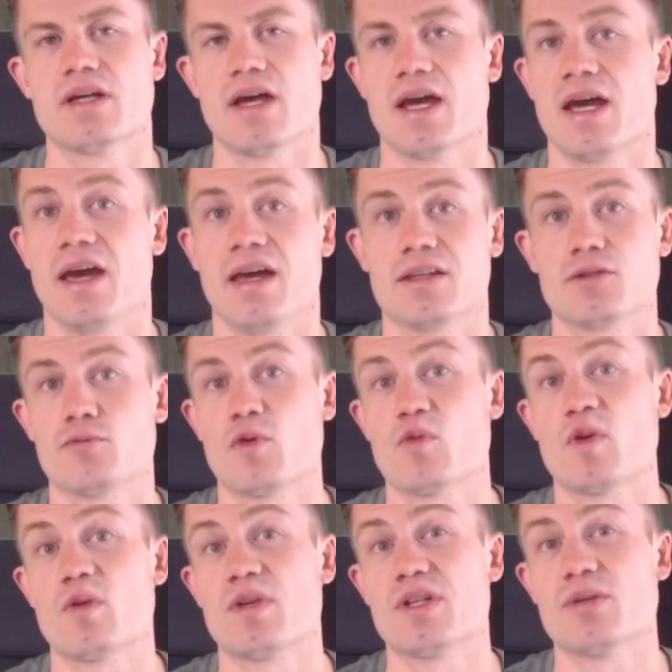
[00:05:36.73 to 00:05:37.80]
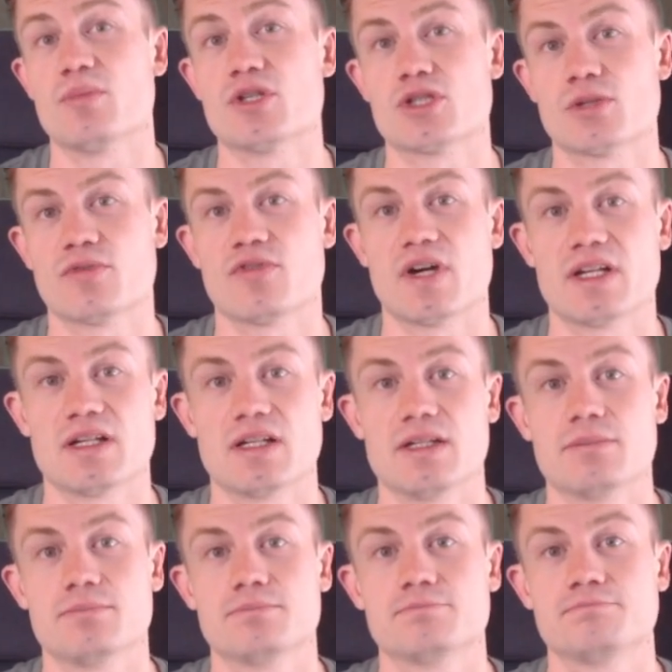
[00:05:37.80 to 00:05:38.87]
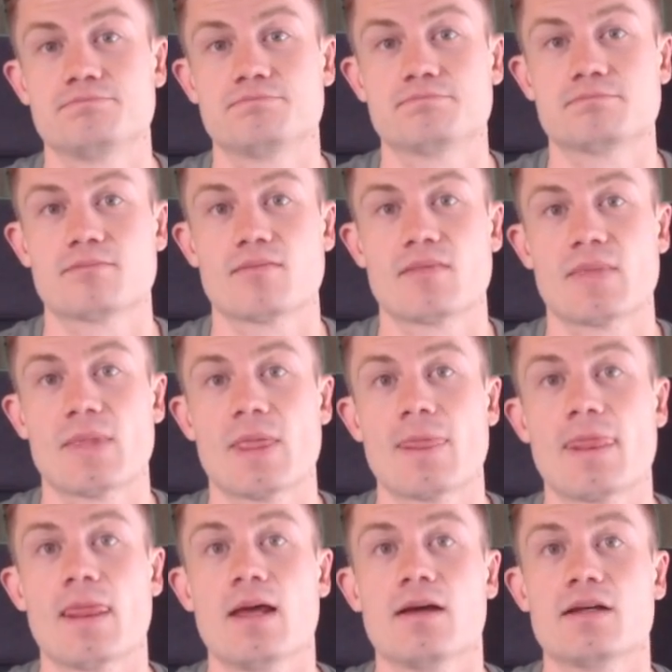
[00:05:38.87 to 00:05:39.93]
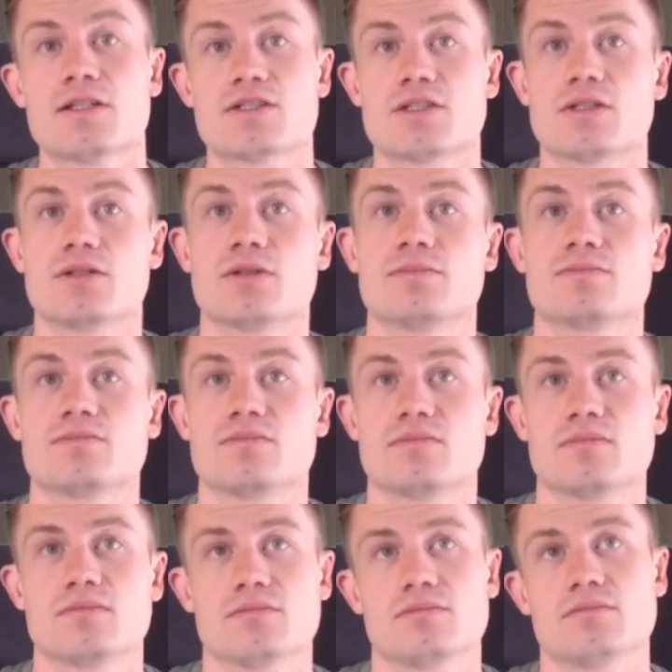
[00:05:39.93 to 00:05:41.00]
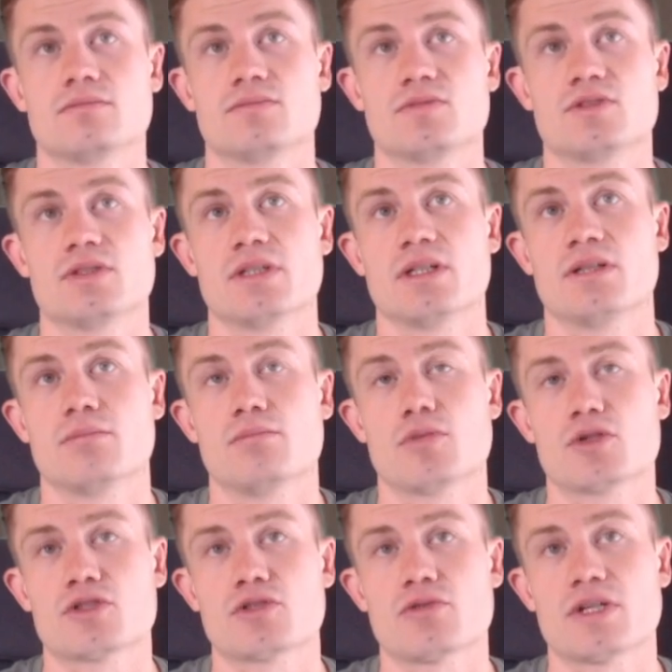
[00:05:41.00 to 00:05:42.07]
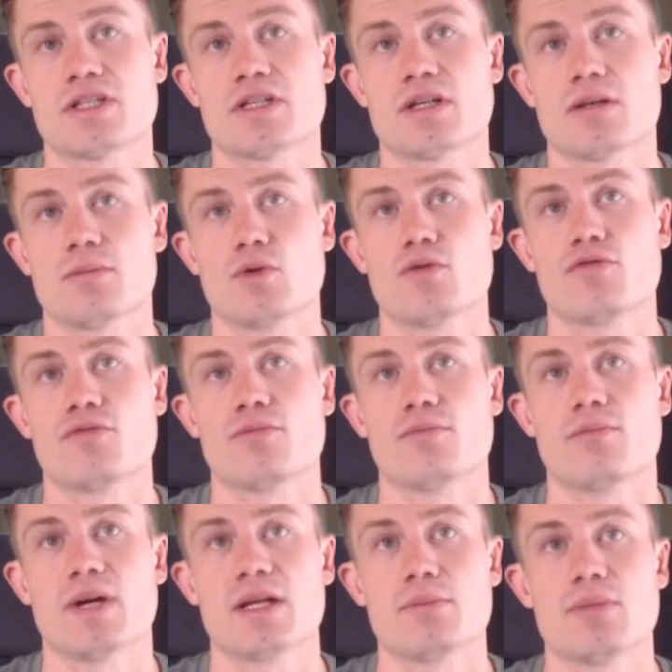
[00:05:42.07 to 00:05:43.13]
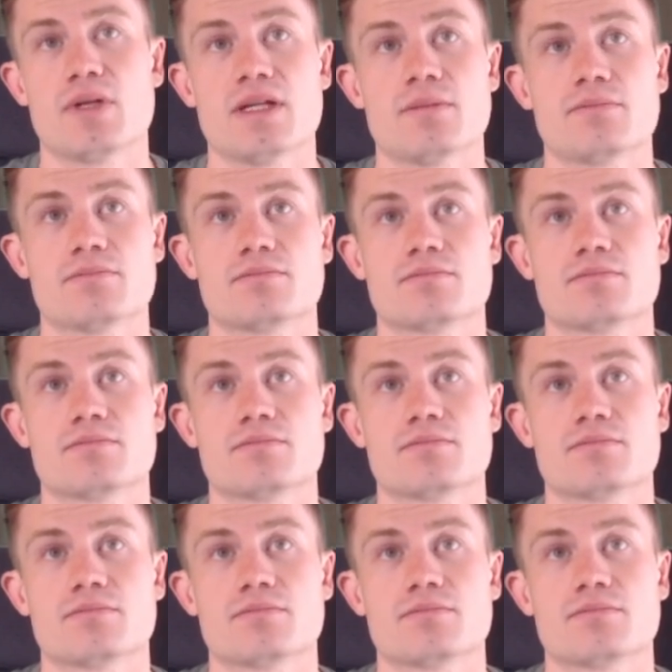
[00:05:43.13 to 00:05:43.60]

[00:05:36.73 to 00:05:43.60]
and we will win the bishop finally. So the most critical move might be